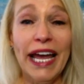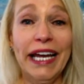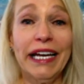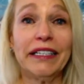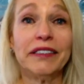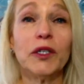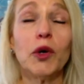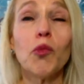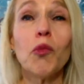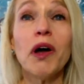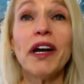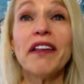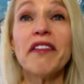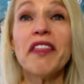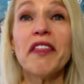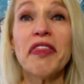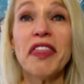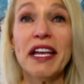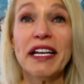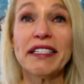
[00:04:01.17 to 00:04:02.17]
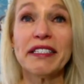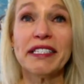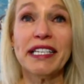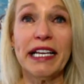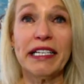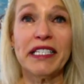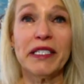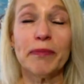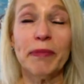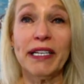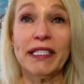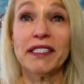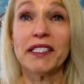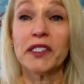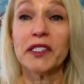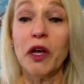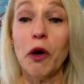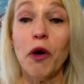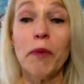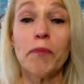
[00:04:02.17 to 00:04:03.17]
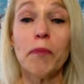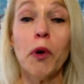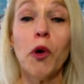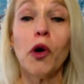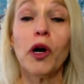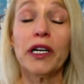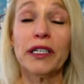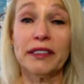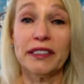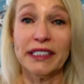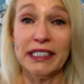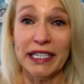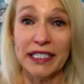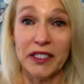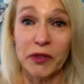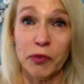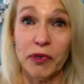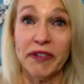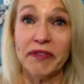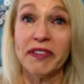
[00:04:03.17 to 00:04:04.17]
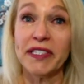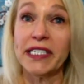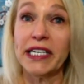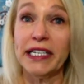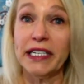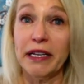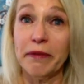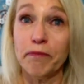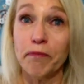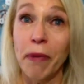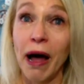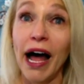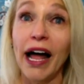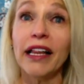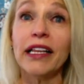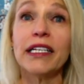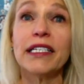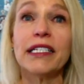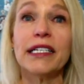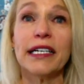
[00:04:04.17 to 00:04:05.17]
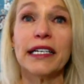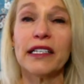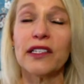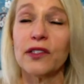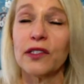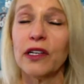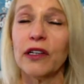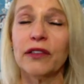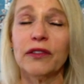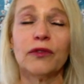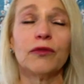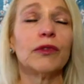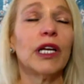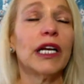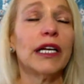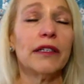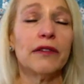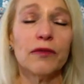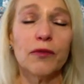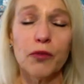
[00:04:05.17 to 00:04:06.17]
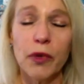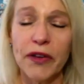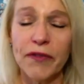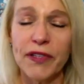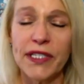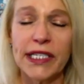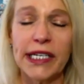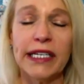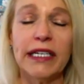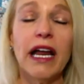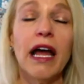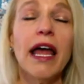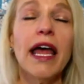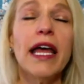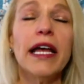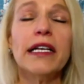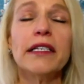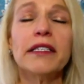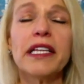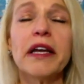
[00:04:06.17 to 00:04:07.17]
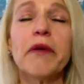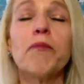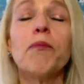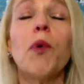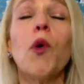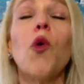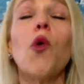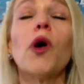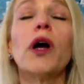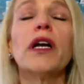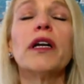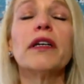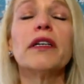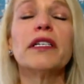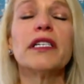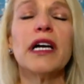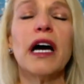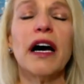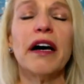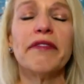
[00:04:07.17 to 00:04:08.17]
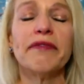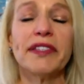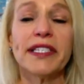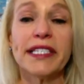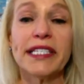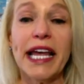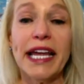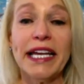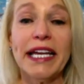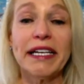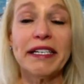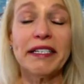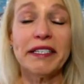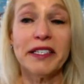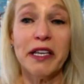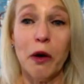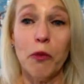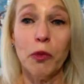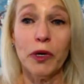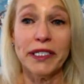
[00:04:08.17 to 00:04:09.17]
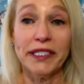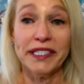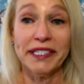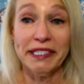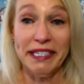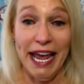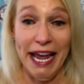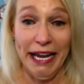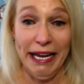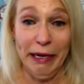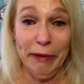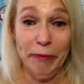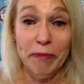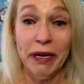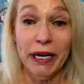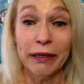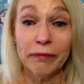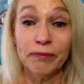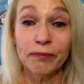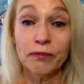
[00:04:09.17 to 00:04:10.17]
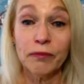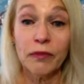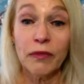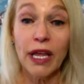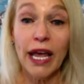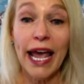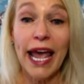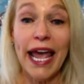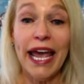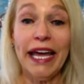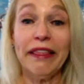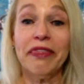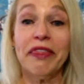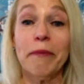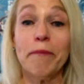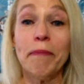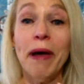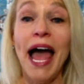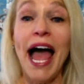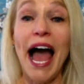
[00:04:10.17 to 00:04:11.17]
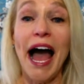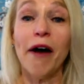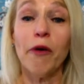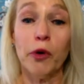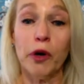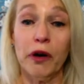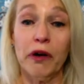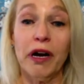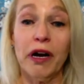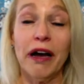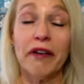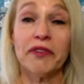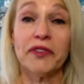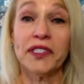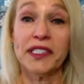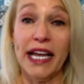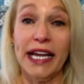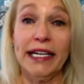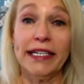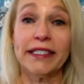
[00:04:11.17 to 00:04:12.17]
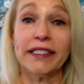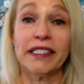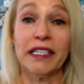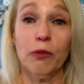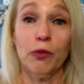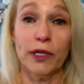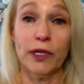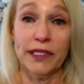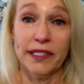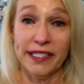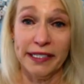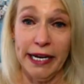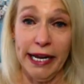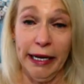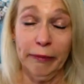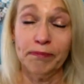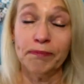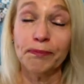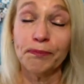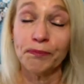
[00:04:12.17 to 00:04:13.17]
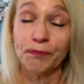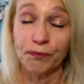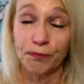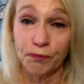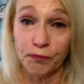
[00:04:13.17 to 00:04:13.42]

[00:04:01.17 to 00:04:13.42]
And one of the things that's been so important, as we've seen in politics and, and we've seen, is the importance of saying someone's name and the power of saying someone's name.